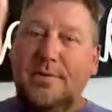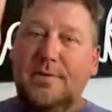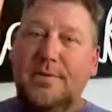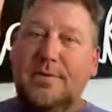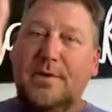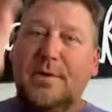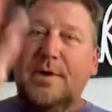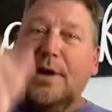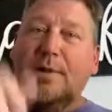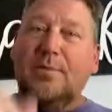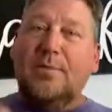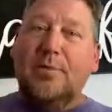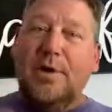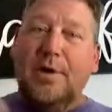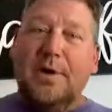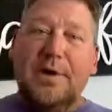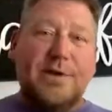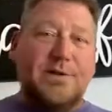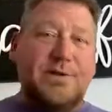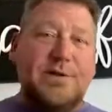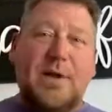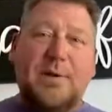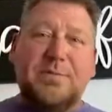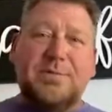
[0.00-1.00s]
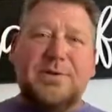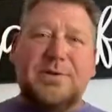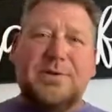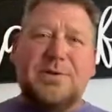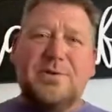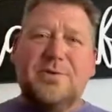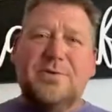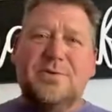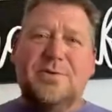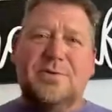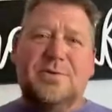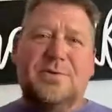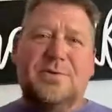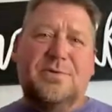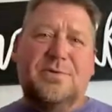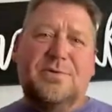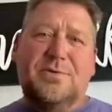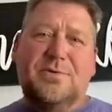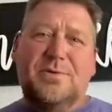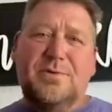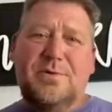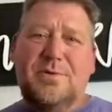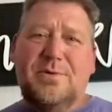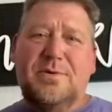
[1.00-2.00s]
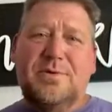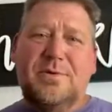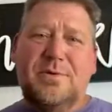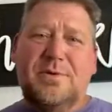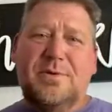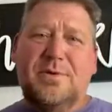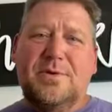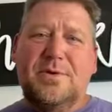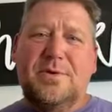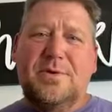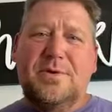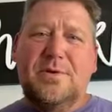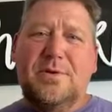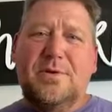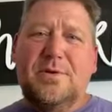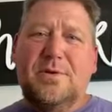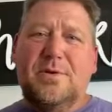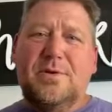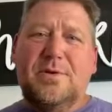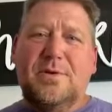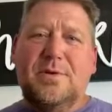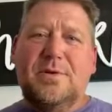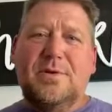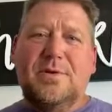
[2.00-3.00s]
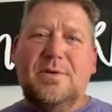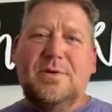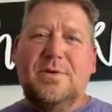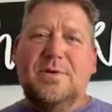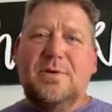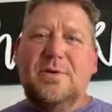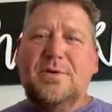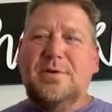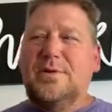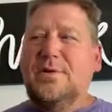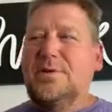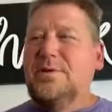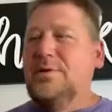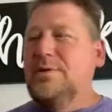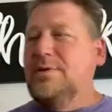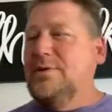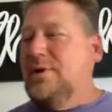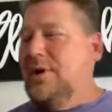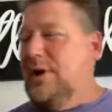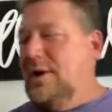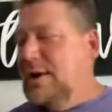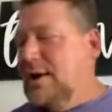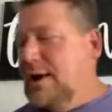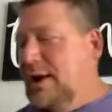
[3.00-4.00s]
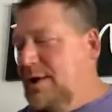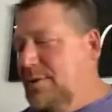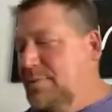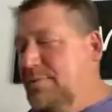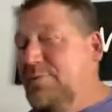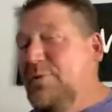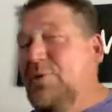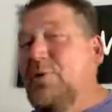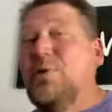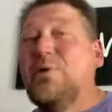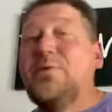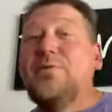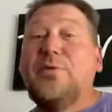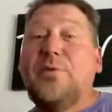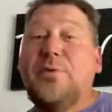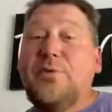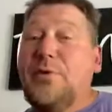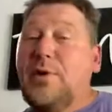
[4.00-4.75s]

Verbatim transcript: Can I bring in a substitute? I got I'll a beautiful